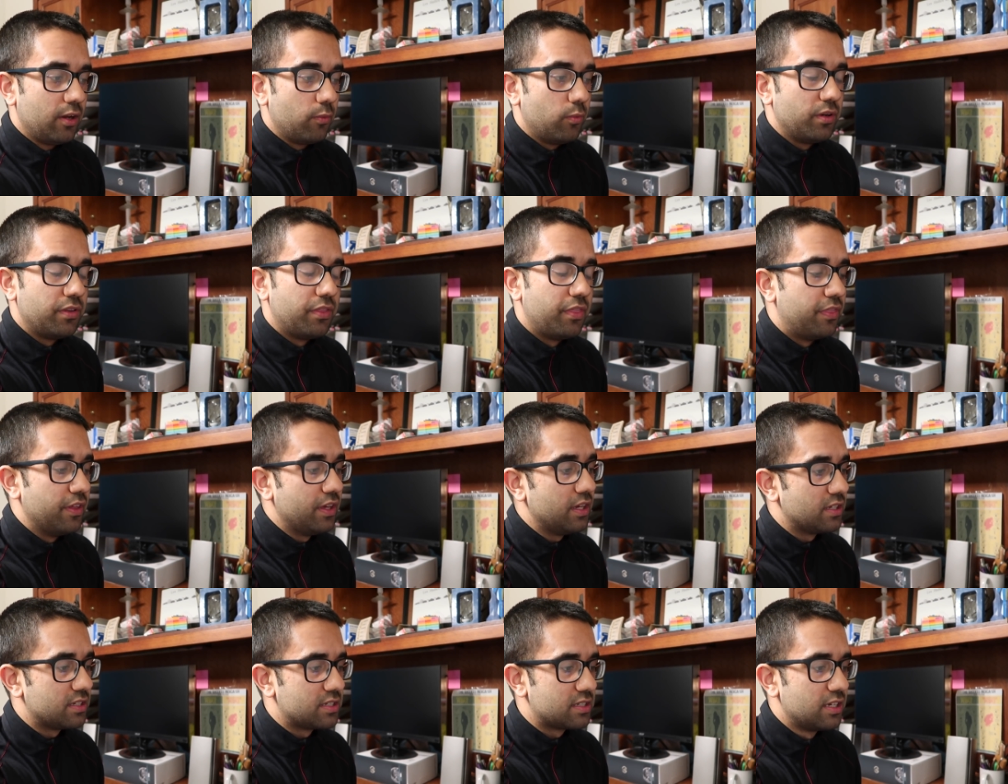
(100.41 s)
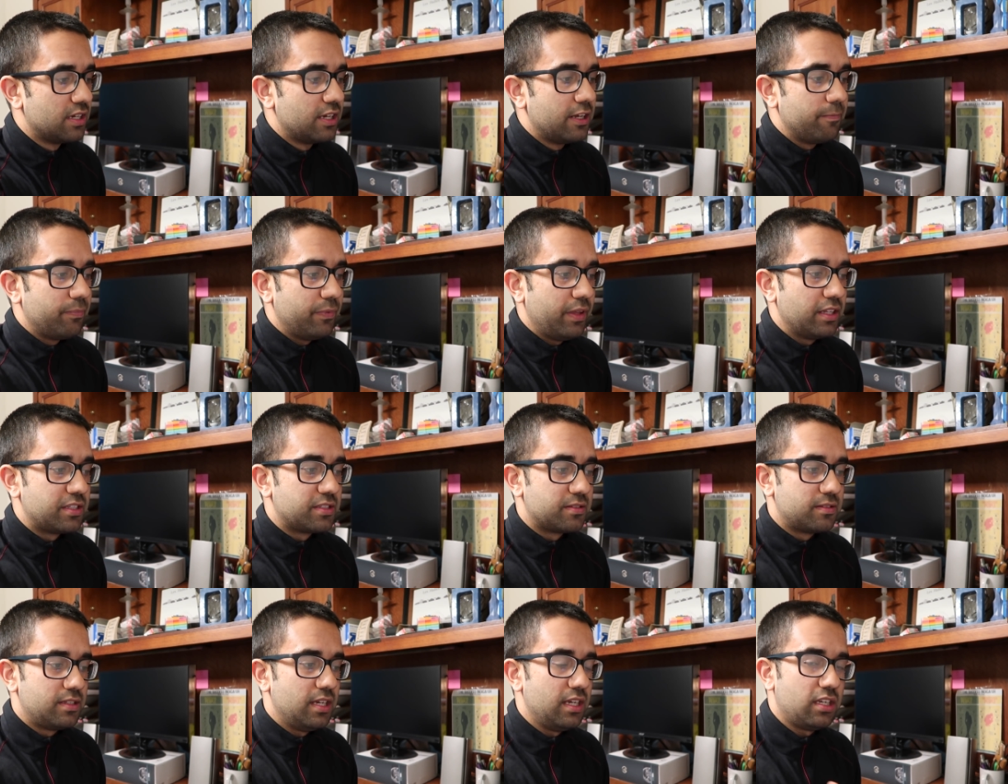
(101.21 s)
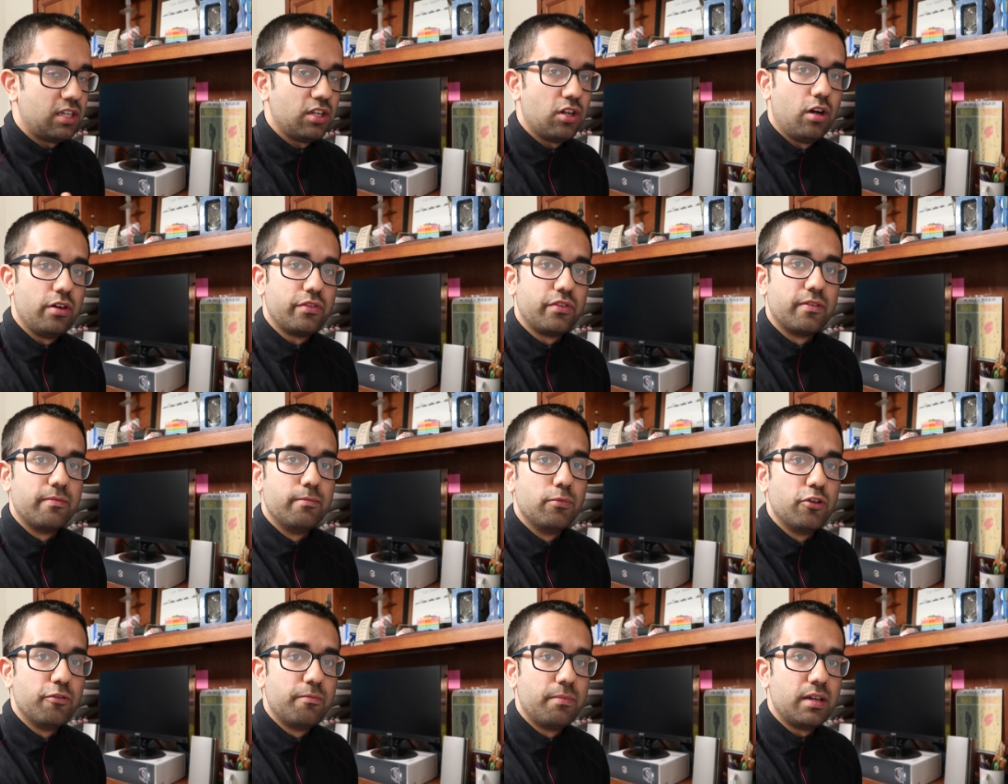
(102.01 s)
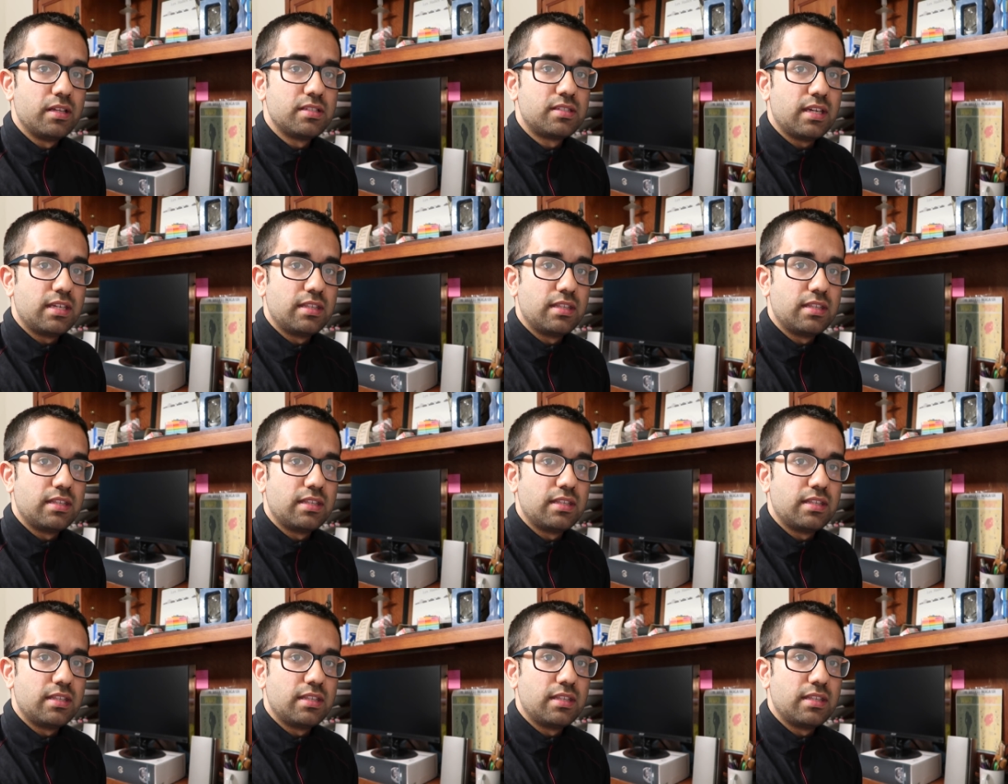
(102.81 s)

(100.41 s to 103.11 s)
With this, it's taking all your movements